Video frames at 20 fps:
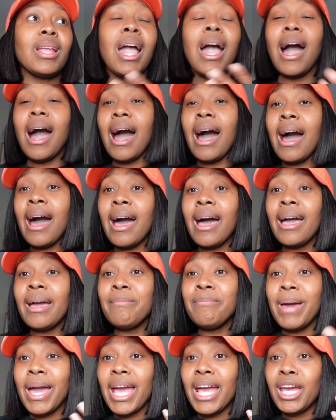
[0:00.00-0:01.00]
I
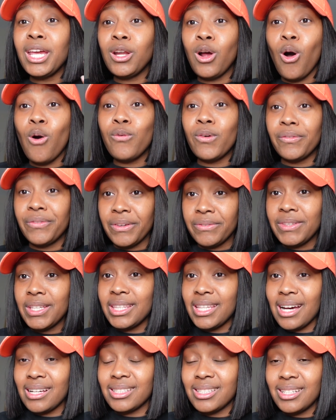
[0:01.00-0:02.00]
made over
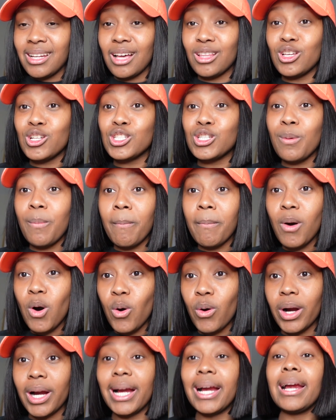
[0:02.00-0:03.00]
$50,000
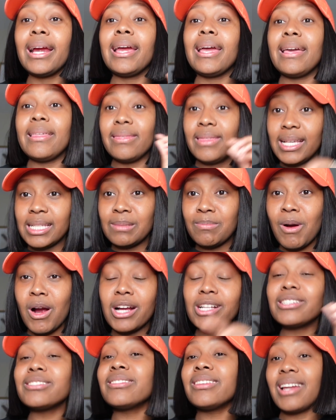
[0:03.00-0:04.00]
more this
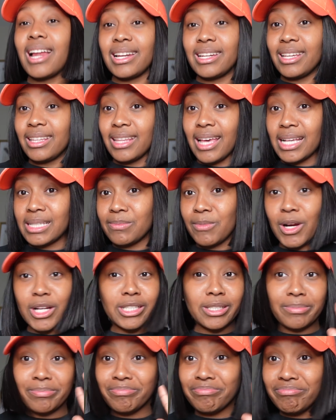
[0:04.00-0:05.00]
March than I did last
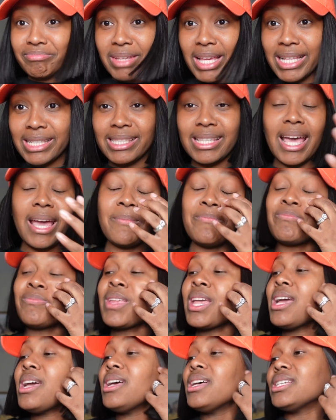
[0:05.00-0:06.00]
March. Insane.
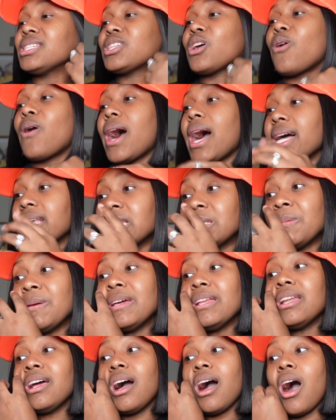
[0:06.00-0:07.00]
So I
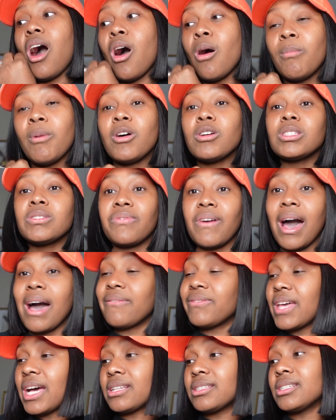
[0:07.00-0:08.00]
spent almost
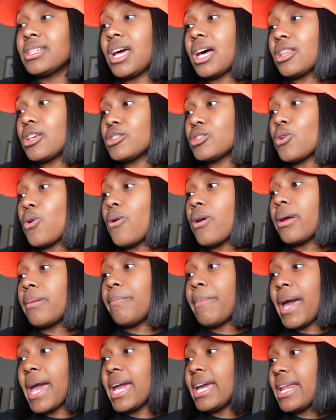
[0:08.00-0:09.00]
$5,000 on
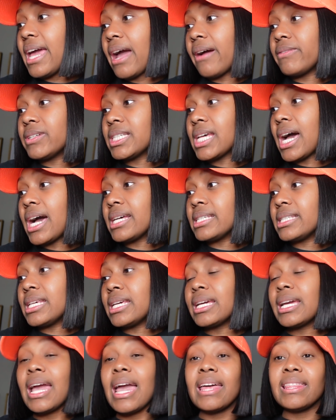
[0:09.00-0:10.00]
paid
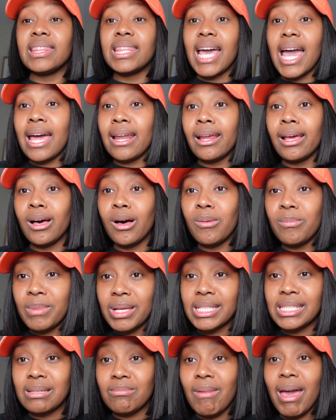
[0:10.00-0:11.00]
advertising, and that helped me
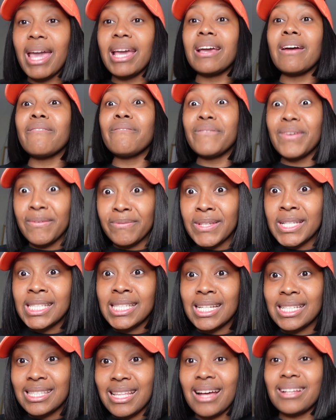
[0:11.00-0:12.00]
to make
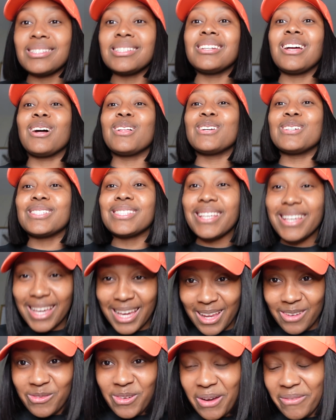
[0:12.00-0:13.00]
$56,000
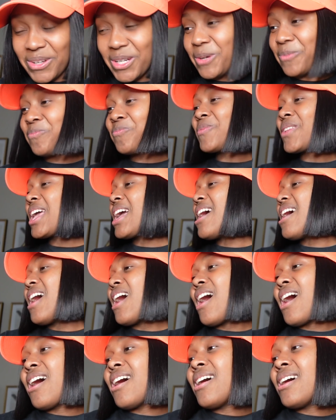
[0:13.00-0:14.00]
in revenue.
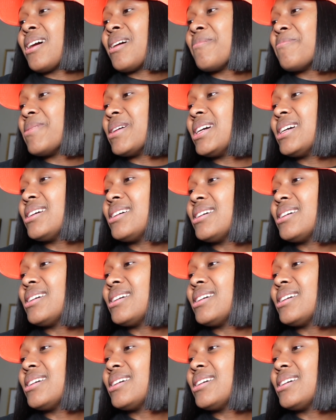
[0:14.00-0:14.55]
So